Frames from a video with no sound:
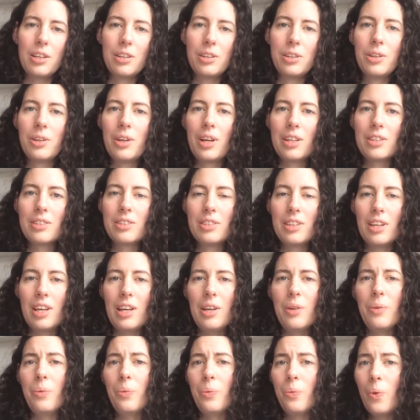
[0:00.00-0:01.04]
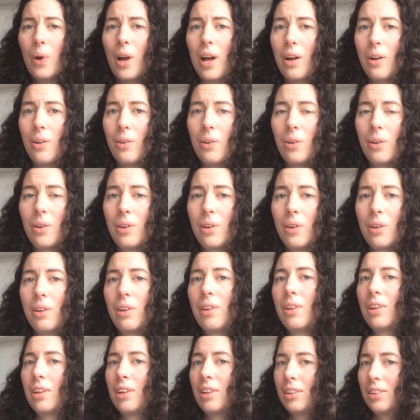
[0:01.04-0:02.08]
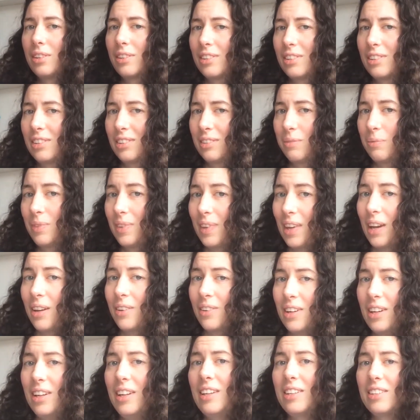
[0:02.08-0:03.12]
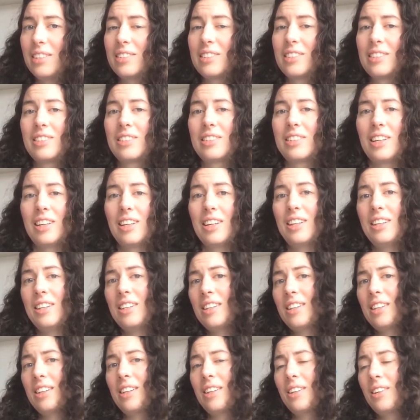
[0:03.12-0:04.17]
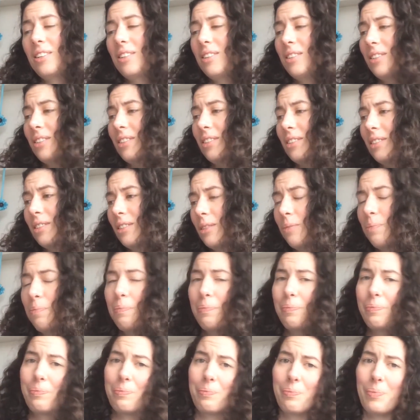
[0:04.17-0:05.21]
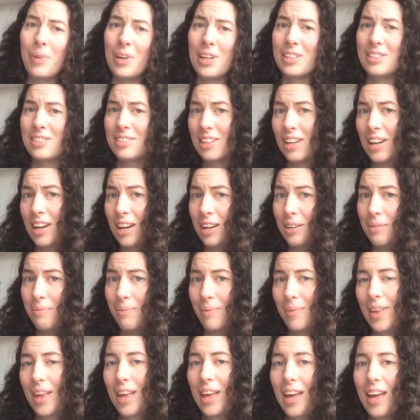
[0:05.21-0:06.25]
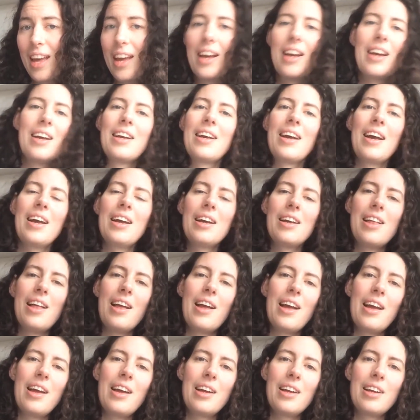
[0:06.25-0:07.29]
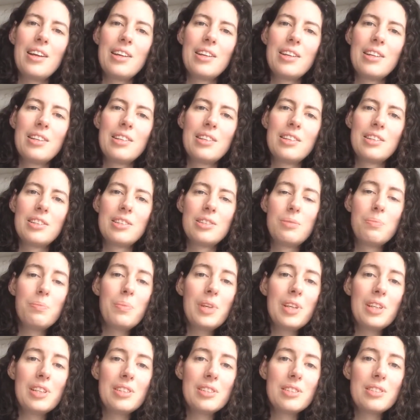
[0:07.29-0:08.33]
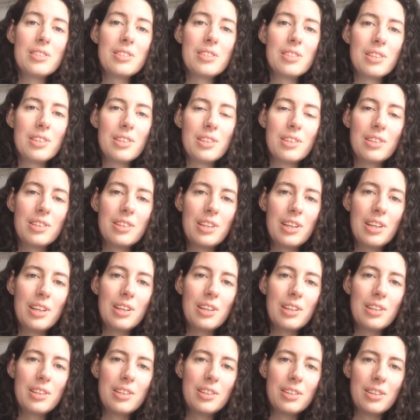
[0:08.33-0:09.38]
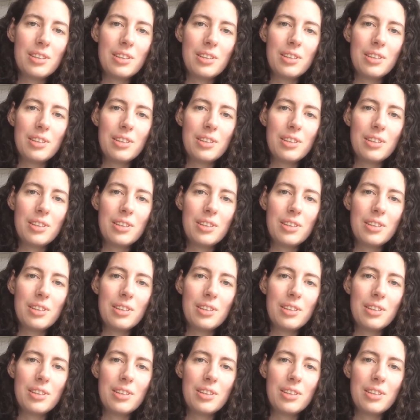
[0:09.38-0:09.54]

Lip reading: You can say, well, there is this thing called space-time, and this means that